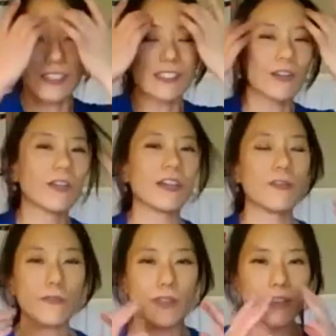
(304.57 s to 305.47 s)
So you
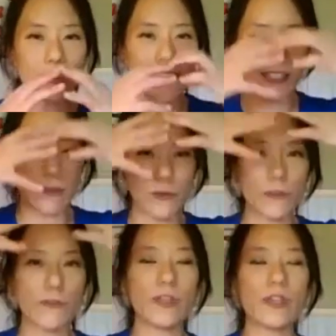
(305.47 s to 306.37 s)
can feel as if
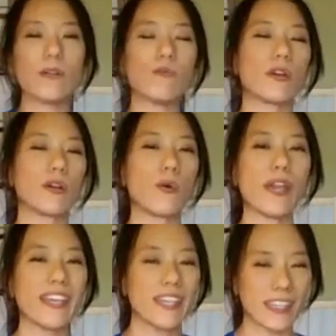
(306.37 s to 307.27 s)
you feel more
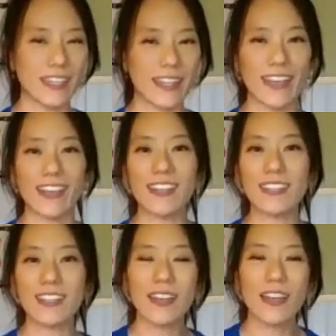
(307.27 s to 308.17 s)
awake in the
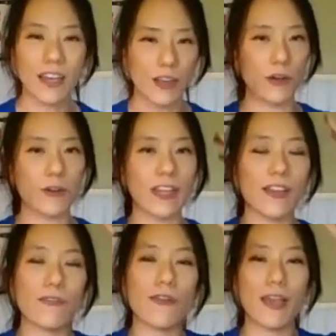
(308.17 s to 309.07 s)
head. You're
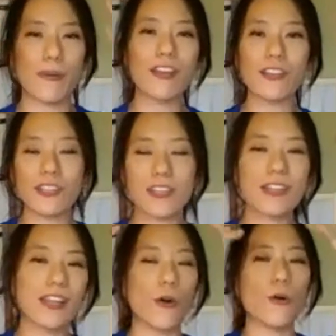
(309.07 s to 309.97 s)
creating a vibration
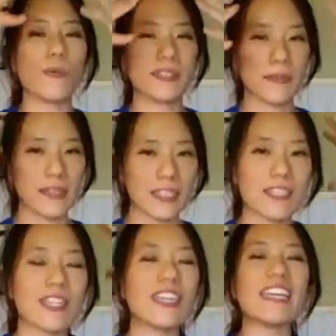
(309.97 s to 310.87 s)
that opens up the
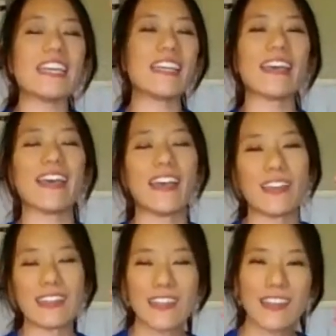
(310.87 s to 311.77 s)
chi in the
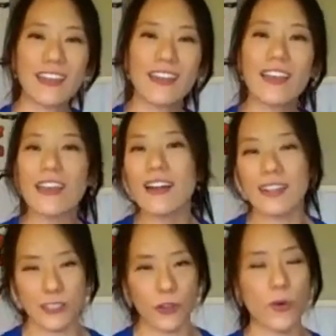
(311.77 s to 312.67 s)
head.
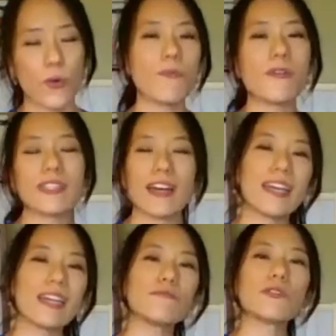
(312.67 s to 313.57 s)
Let's go one more
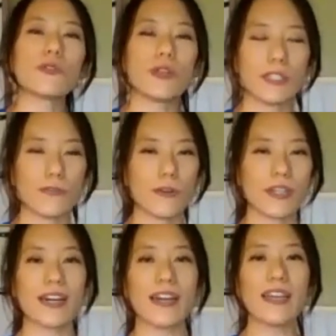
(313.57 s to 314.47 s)
time, 24
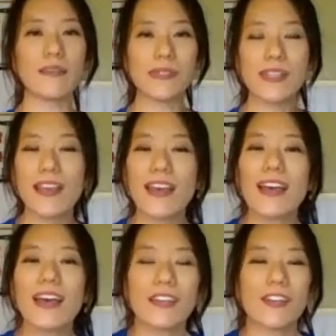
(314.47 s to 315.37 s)
times.
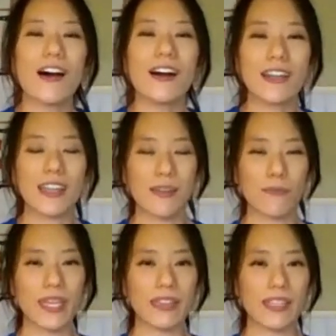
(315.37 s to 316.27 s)
Knock
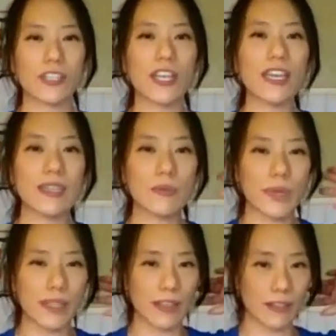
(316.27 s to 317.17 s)
and beat the jade
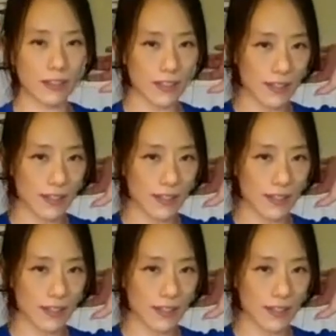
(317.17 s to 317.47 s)
pillow.